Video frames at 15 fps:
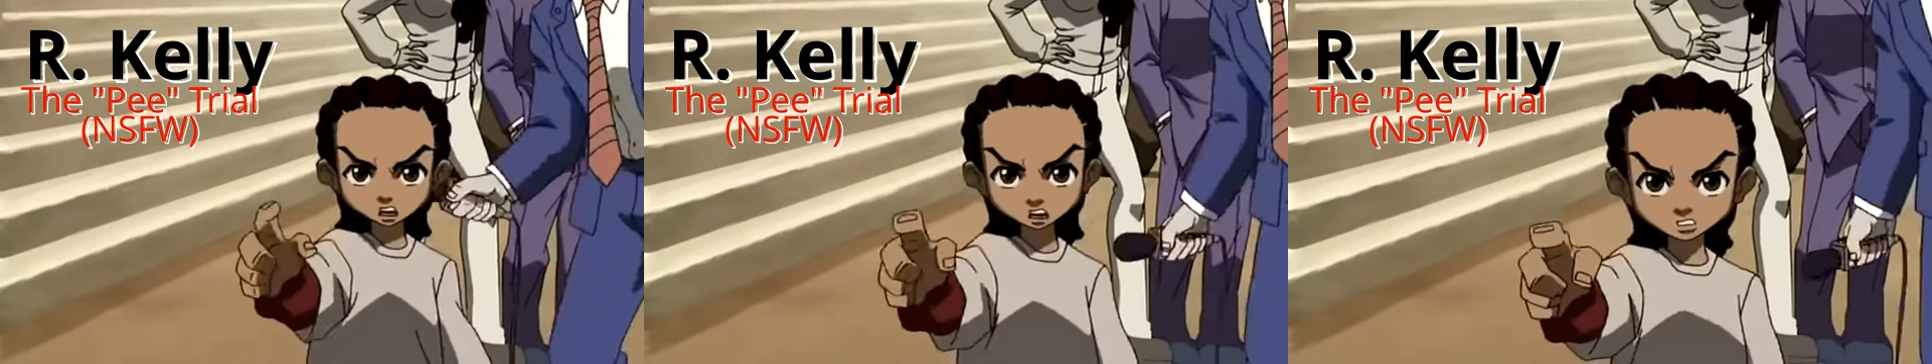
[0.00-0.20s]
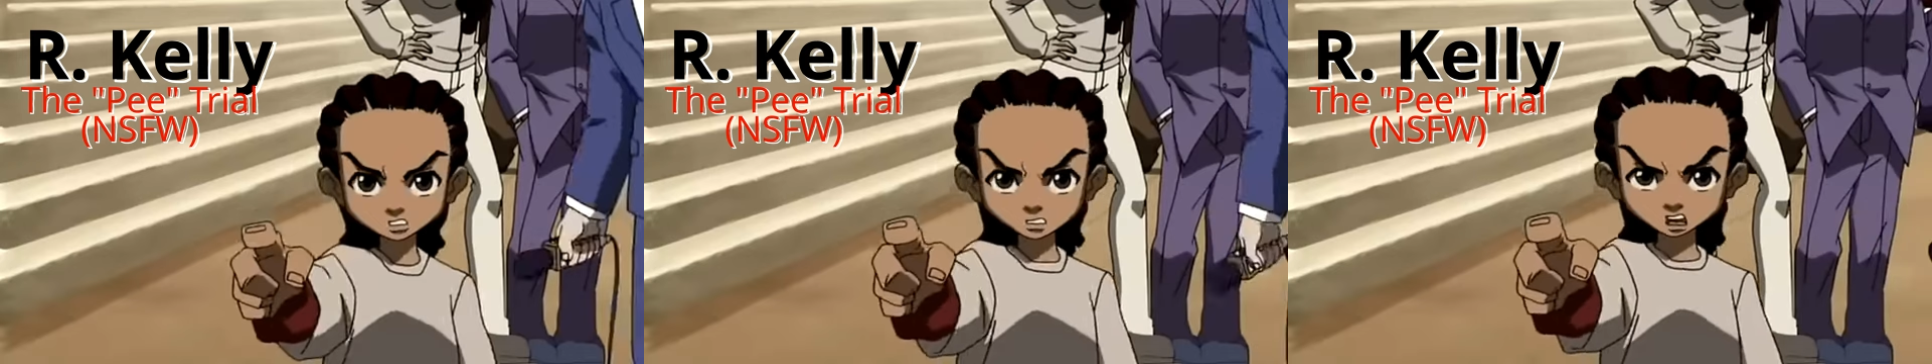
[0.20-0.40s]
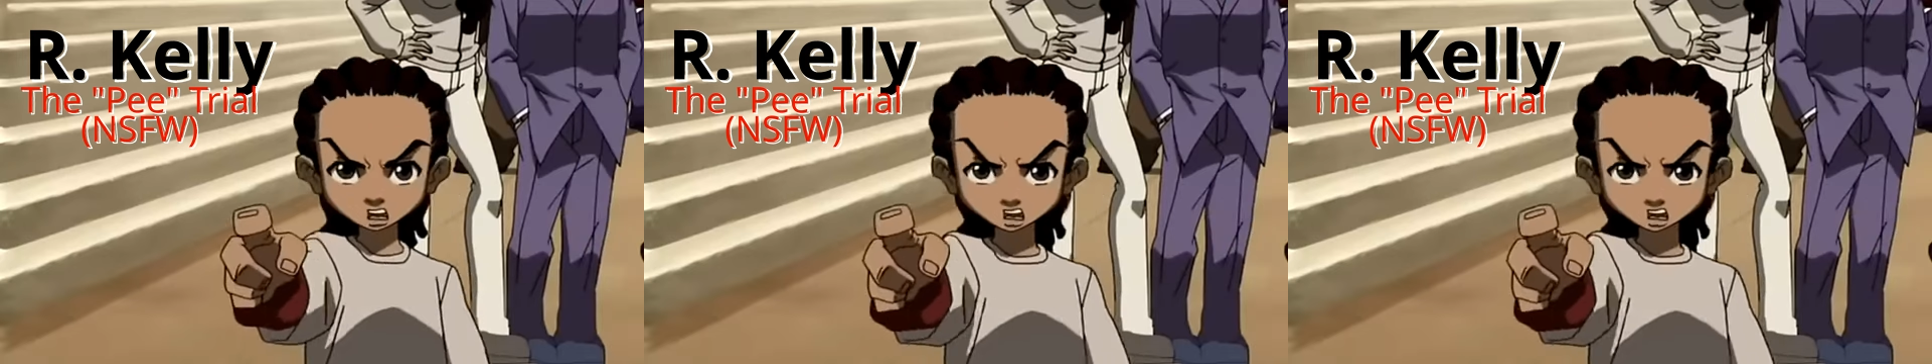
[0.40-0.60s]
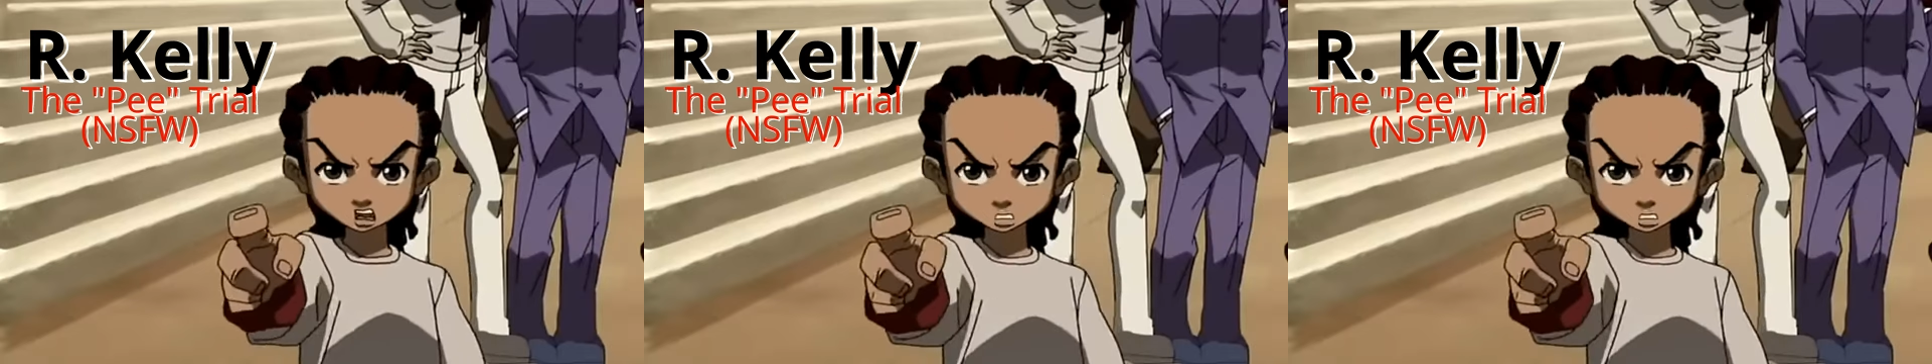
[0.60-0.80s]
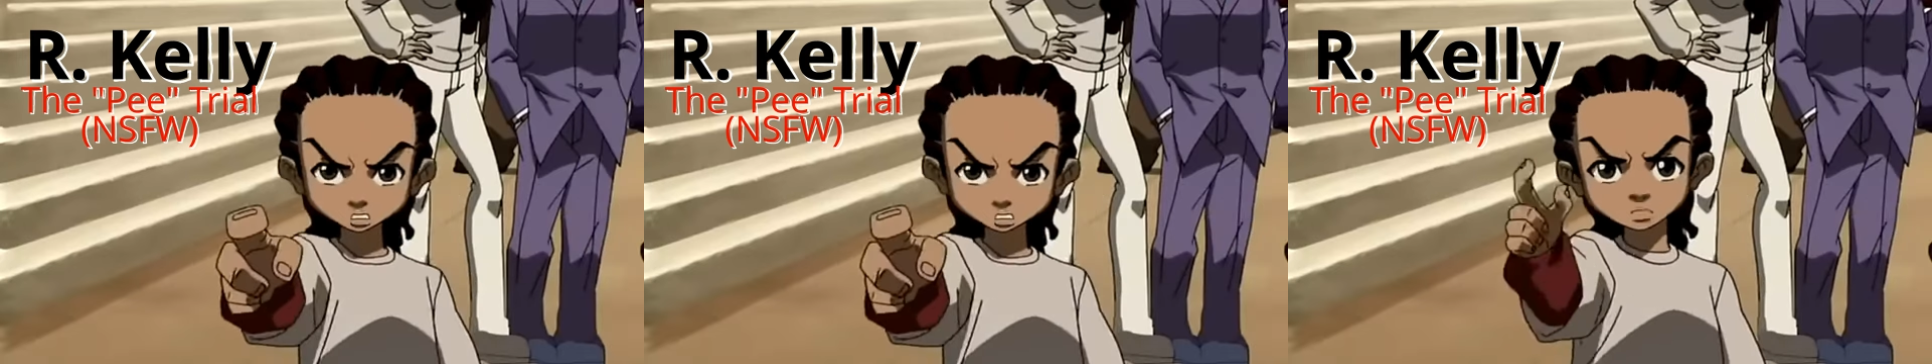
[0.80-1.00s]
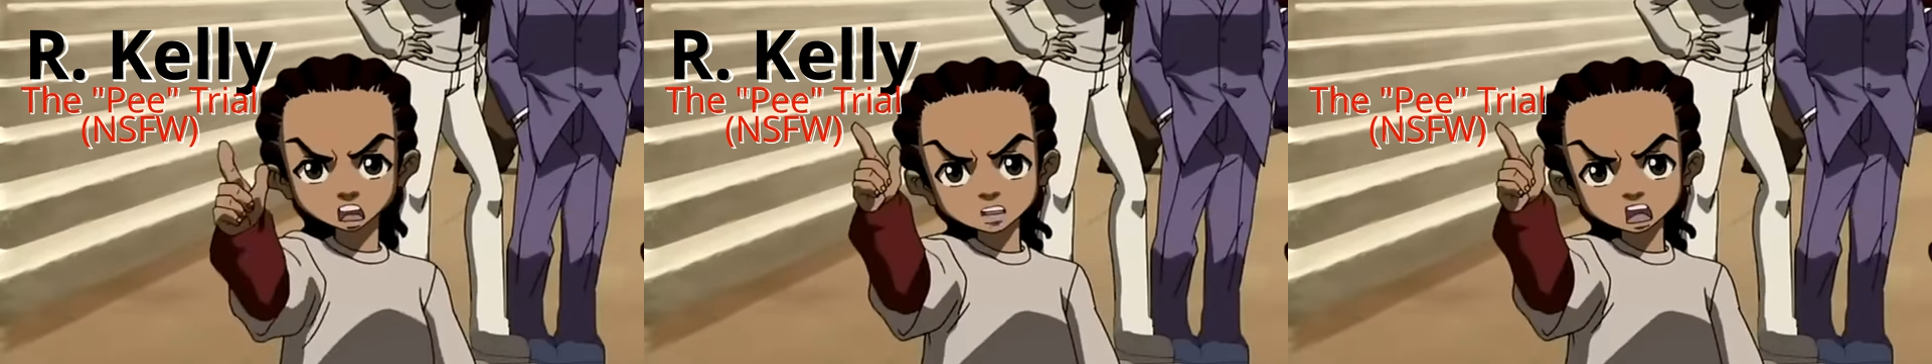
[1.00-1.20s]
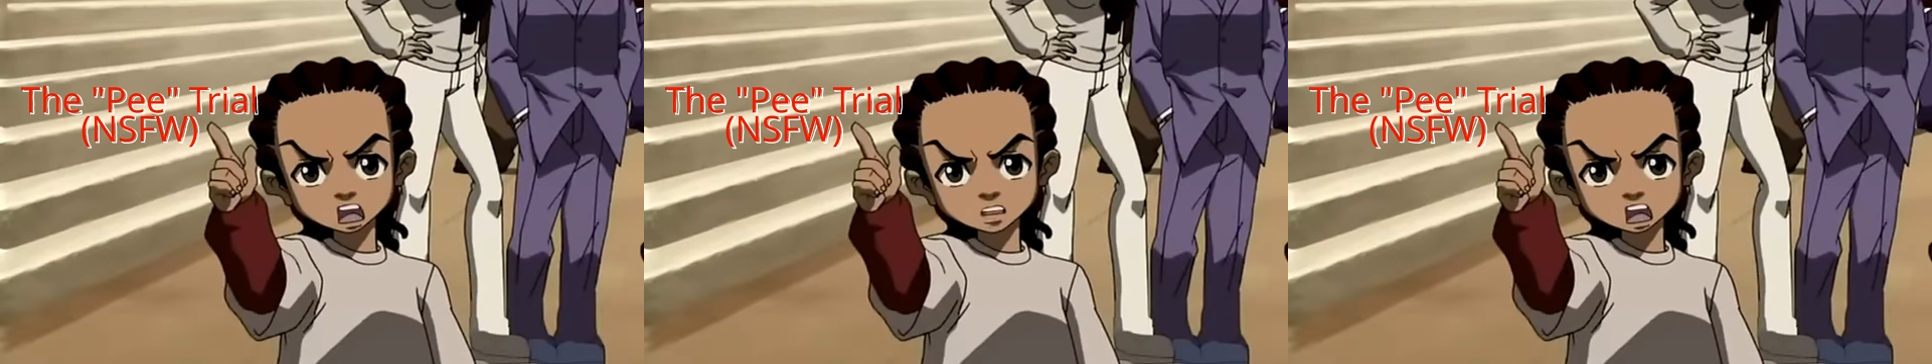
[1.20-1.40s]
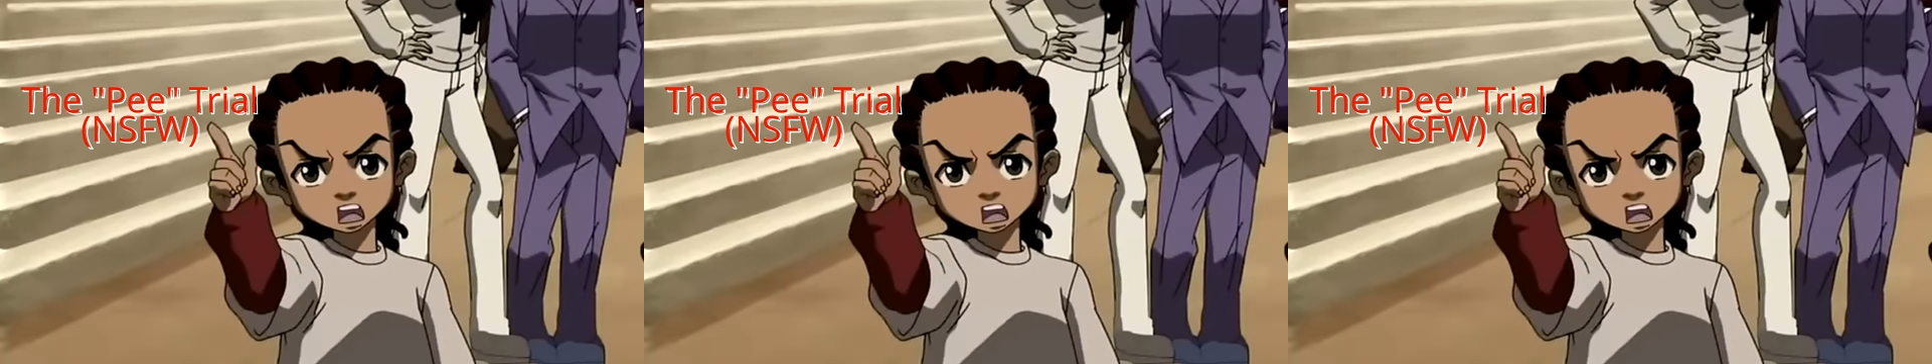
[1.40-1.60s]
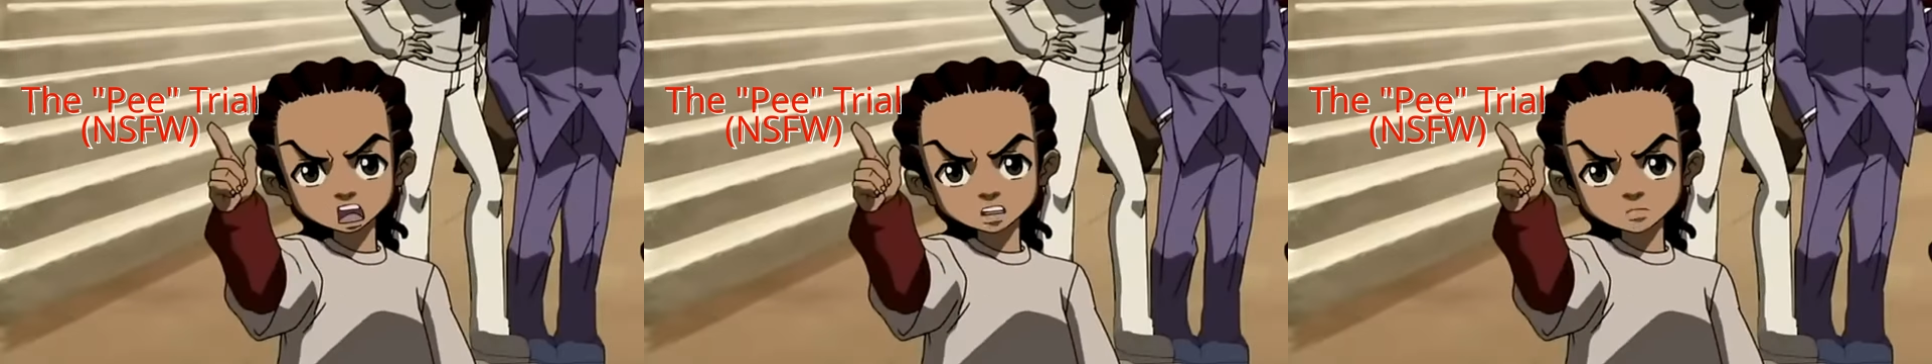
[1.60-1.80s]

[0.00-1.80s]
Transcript: right now, would you A,